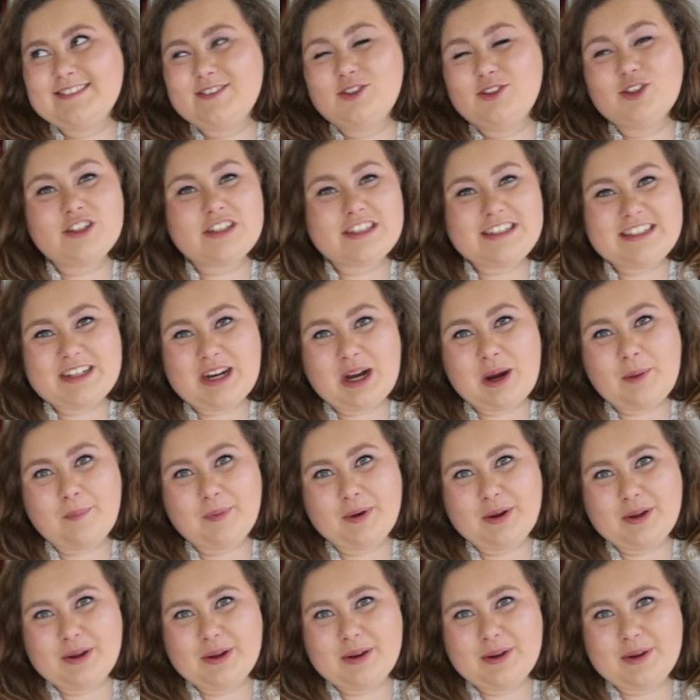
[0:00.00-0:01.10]
Not the dark
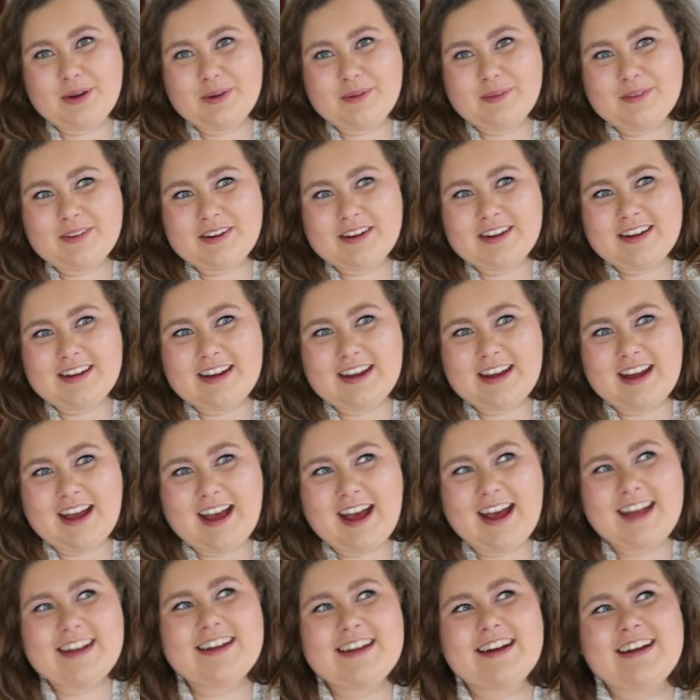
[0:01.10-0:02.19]
blue.
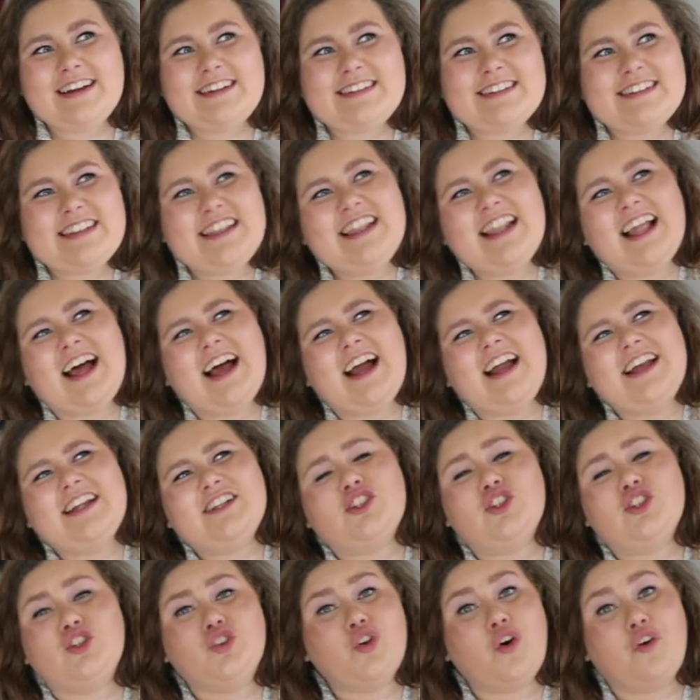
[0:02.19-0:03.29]
A nice light
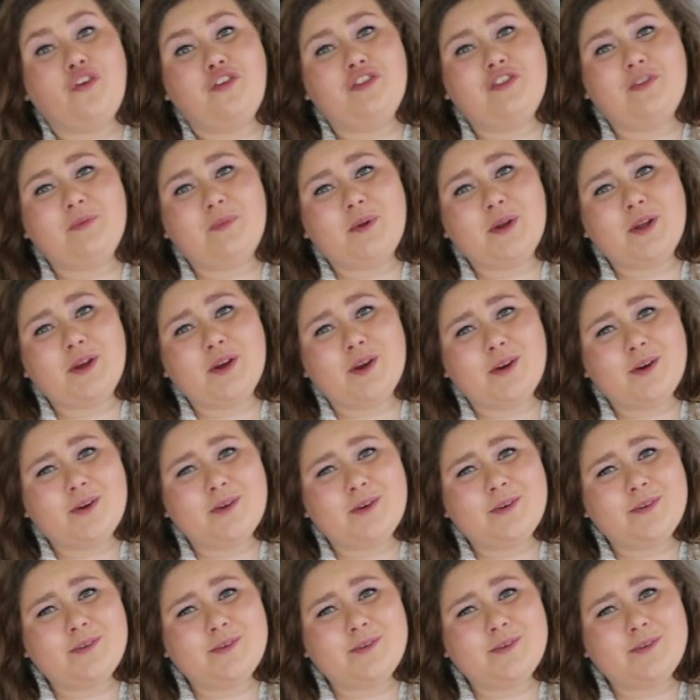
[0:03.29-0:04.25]
soft blue.